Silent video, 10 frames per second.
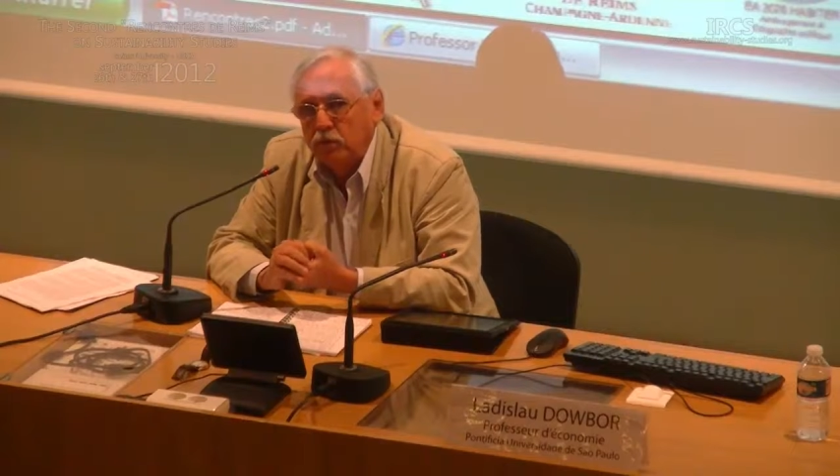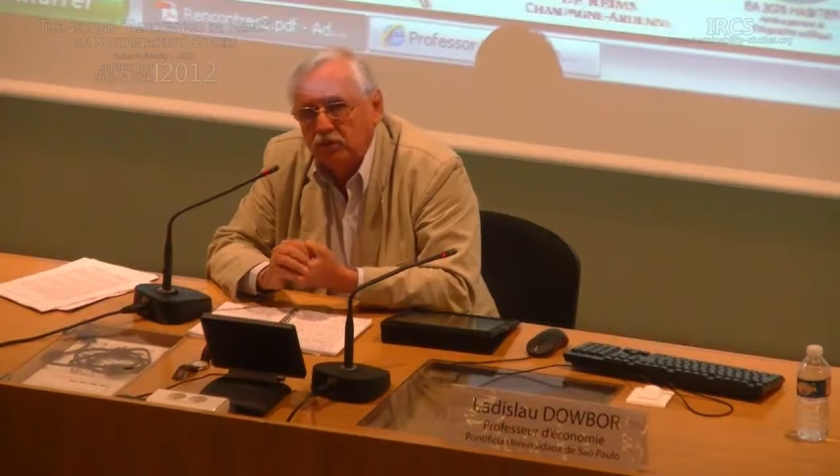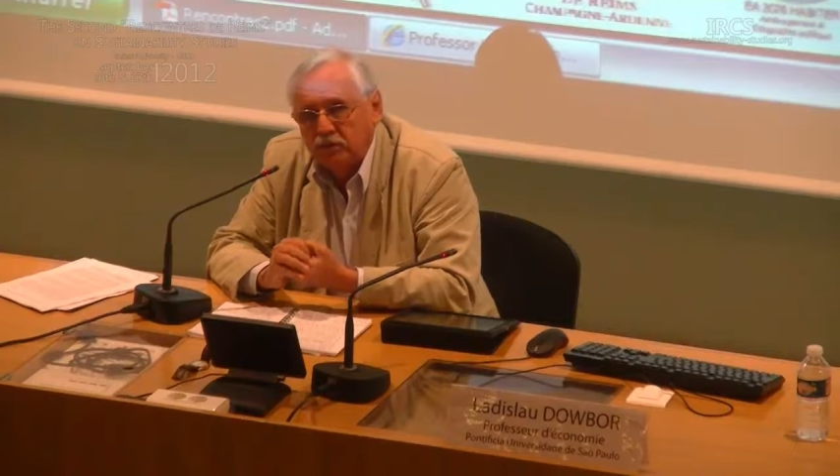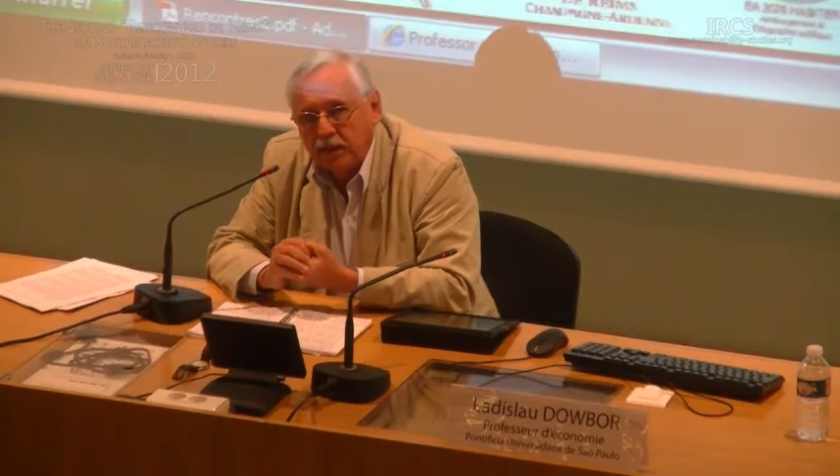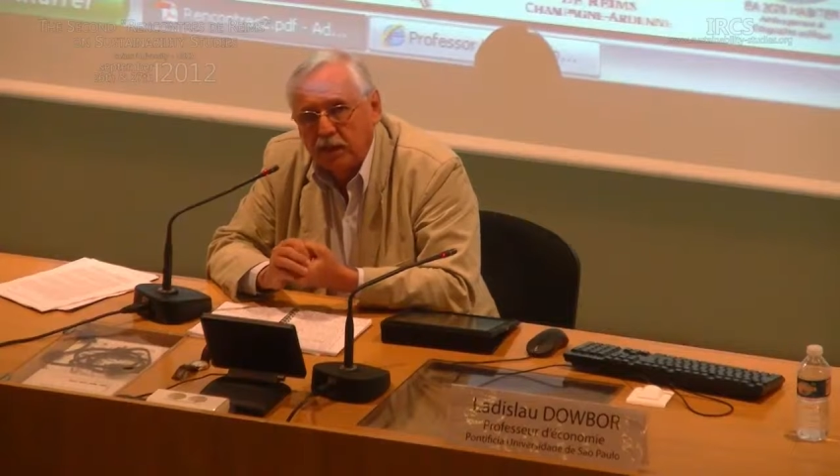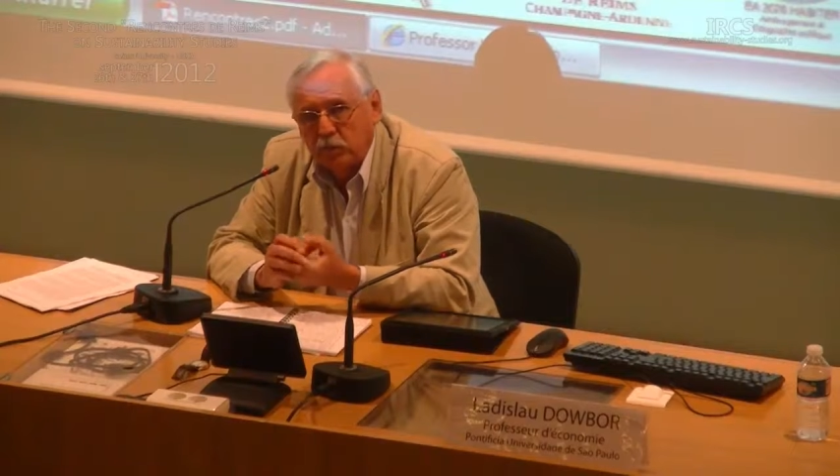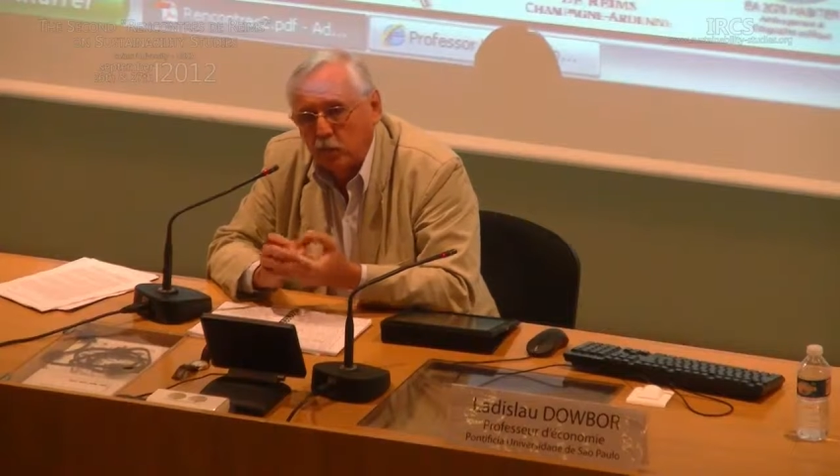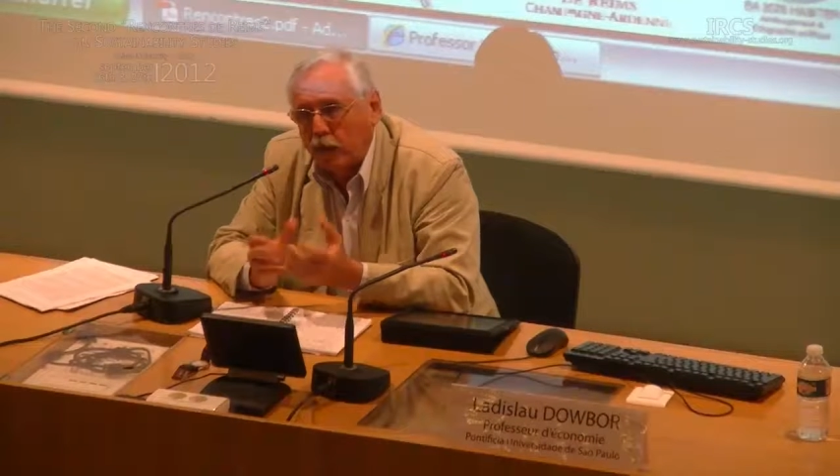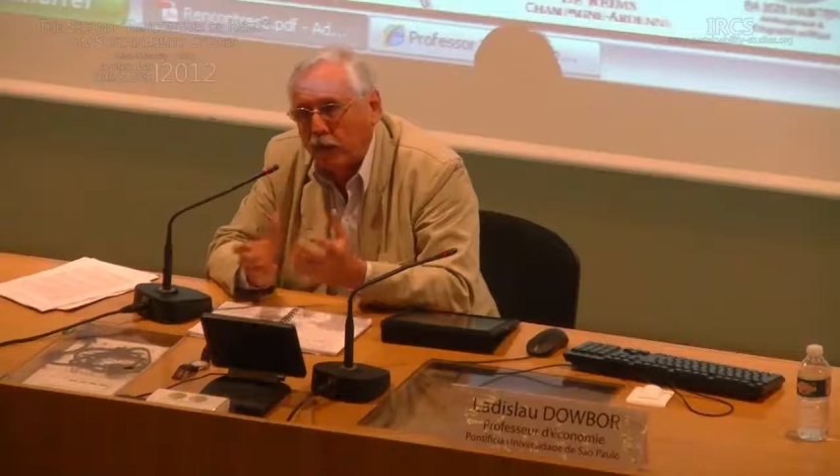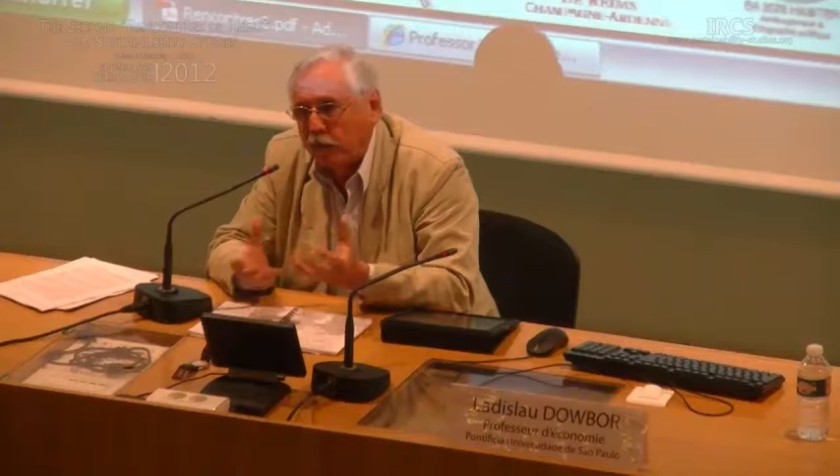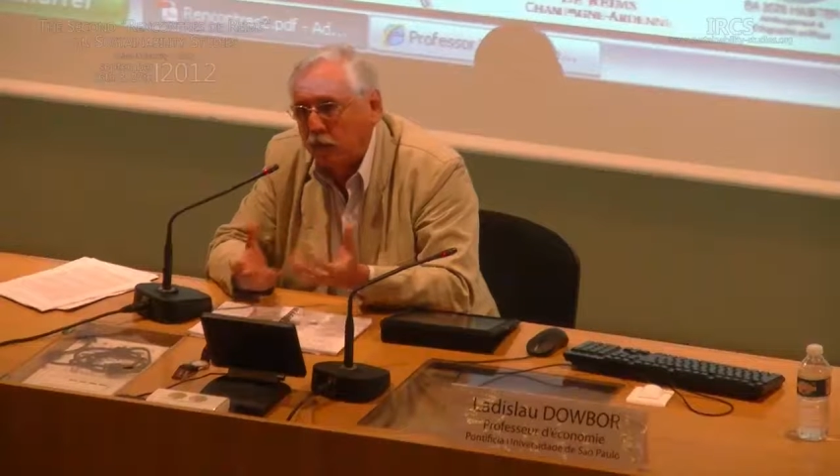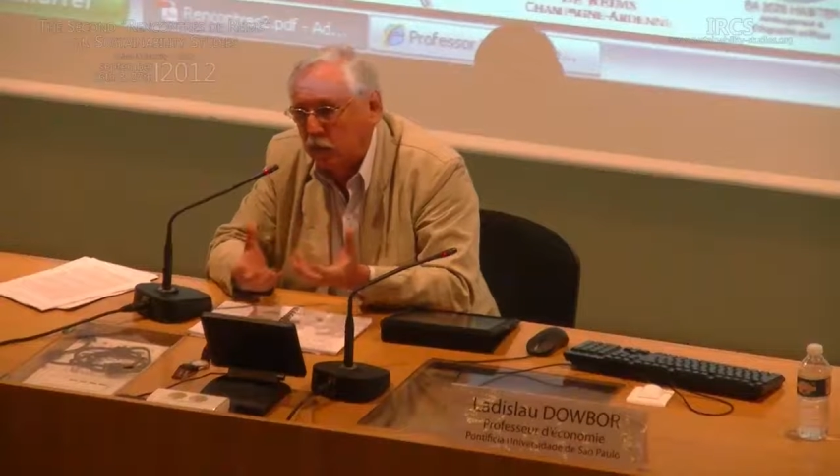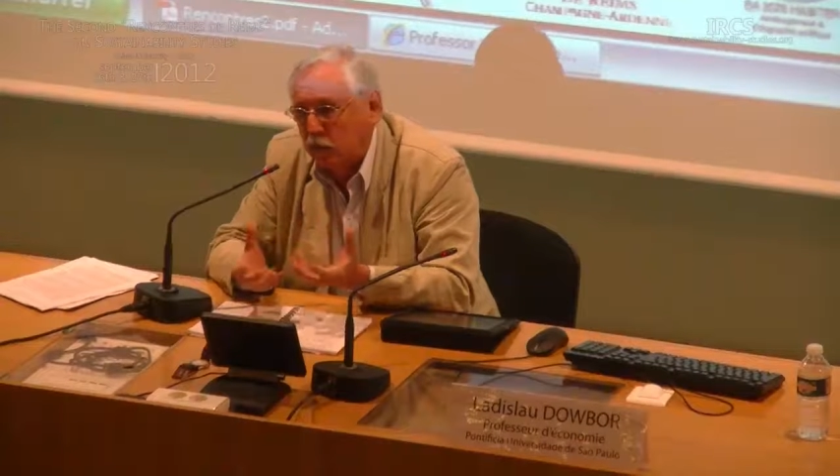statewide,